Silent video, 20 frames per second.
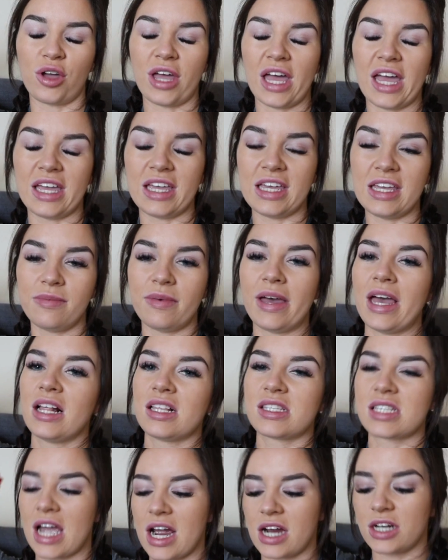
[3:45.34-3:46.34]
Okay,
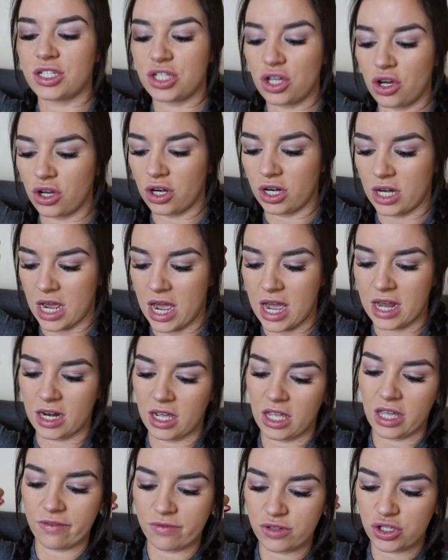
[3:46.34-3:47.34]
emails are done and
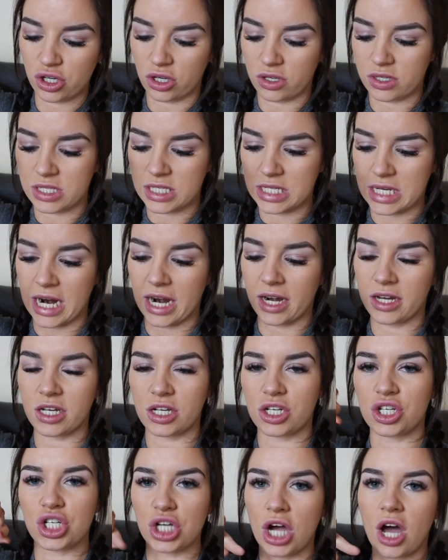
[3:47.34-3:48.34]
I have just
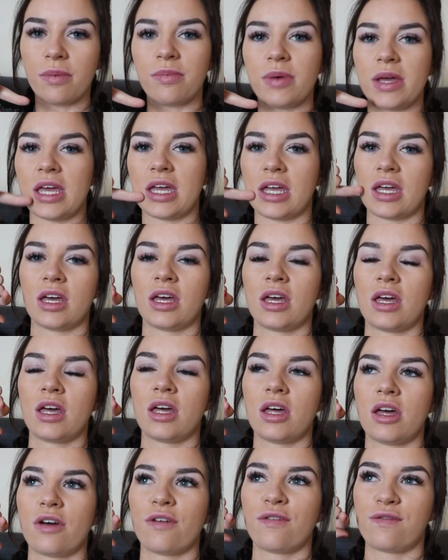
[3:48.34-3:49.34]
started shopping
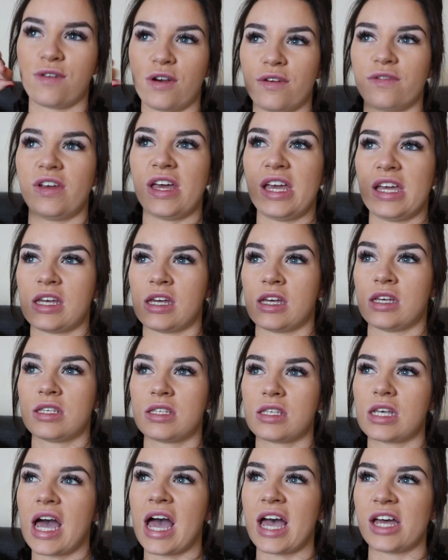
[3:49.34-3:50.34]
for
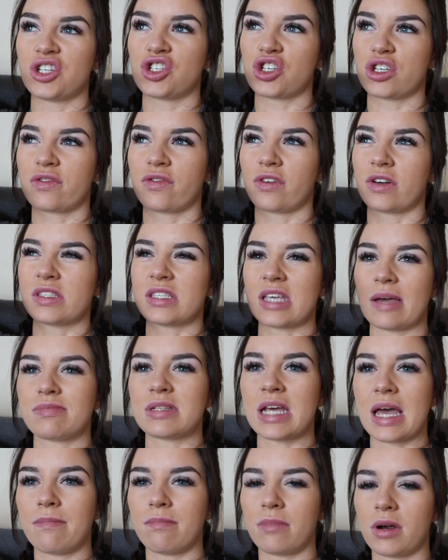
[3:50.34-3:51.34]
Vegas and just for
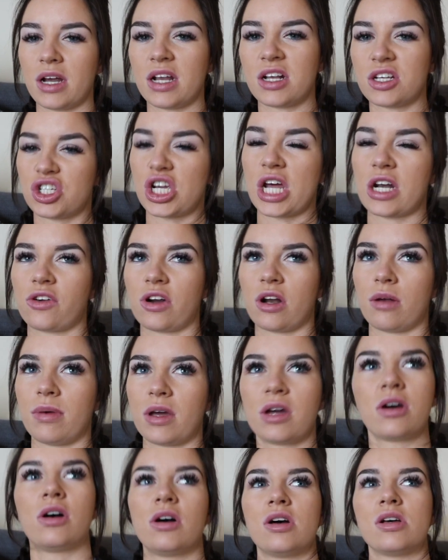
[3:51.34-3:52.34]
September in general
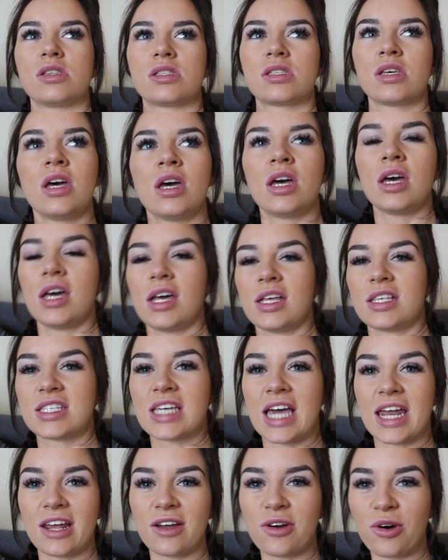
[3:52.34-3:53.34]
because it's
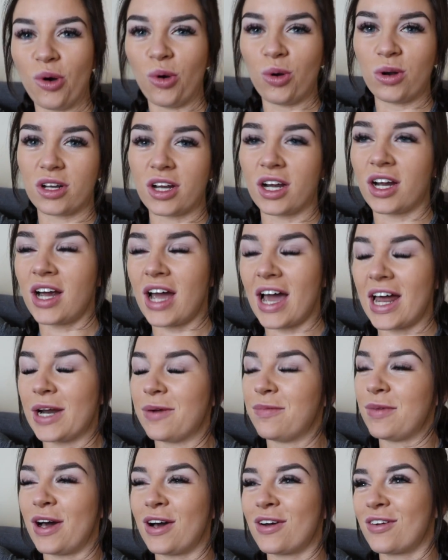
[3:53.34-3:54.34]
getting colder and
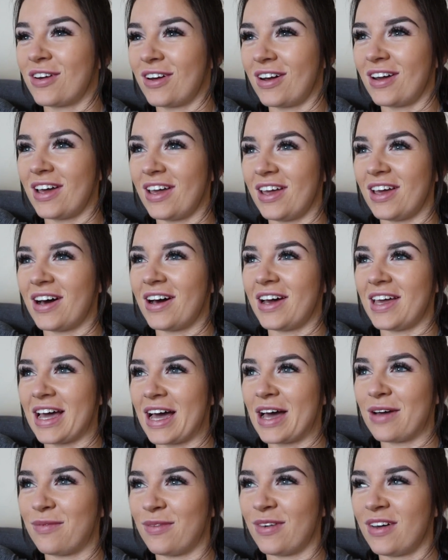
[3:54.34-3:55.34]
I'm not gonna lie, I
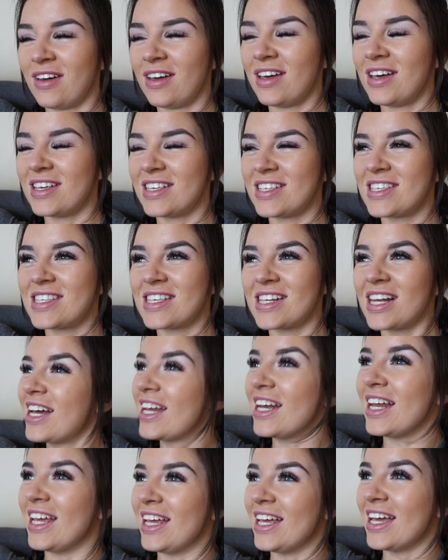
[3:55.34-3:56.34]
am
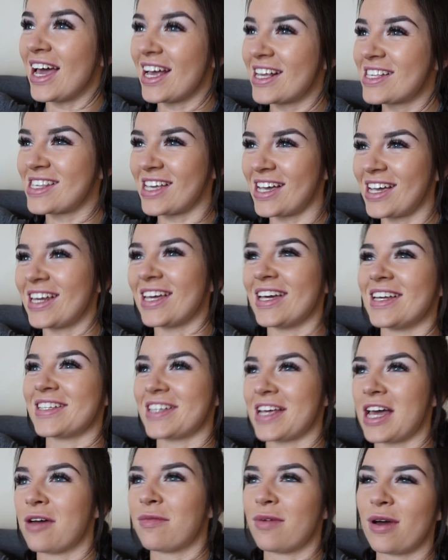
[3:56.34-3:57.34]
slightly
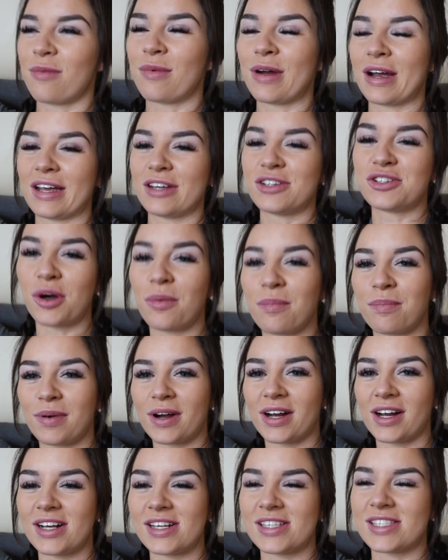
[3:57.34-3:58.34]
excited about wearing
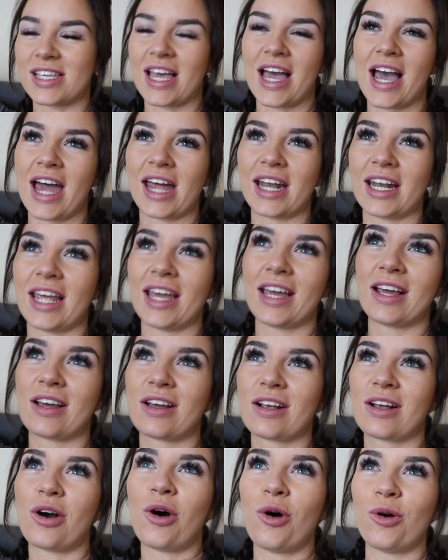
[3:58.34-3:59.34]
jumpers and
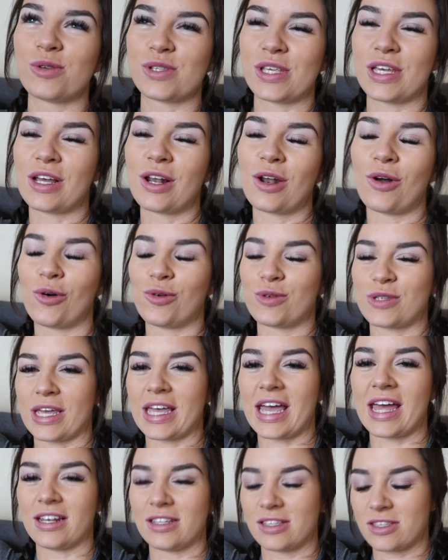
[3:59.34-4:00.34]
like cozy clothes
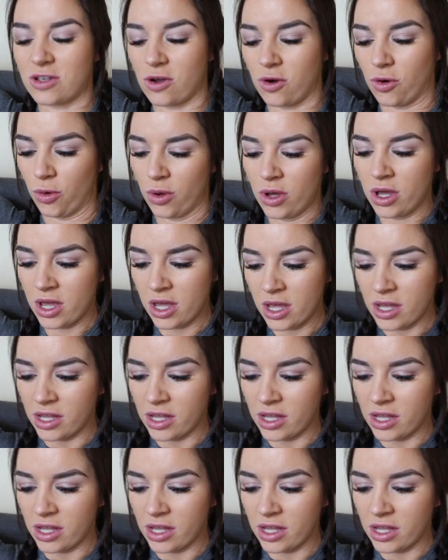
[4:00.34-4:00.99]
again. So